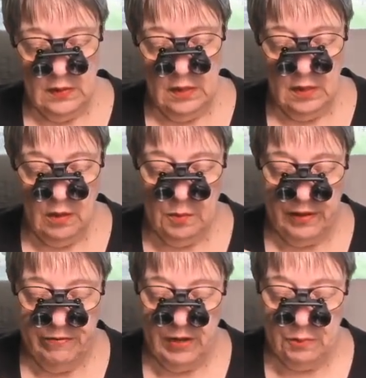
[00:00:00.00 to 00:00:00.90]
You know, my
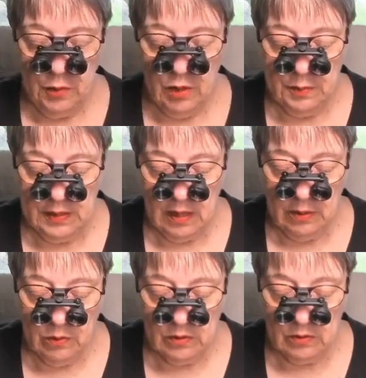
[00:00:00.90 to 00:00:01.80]
friend Barb and I
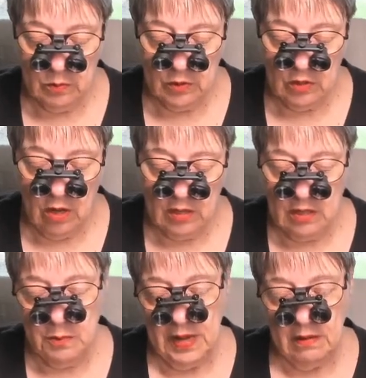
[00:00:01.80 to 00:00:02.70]
were talking
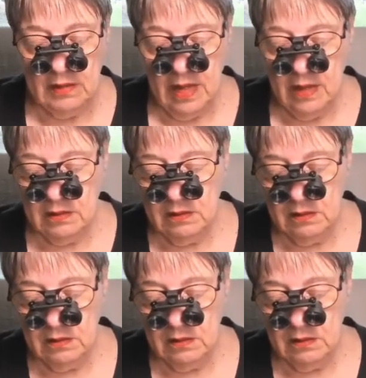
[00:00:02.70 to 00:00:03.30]
about that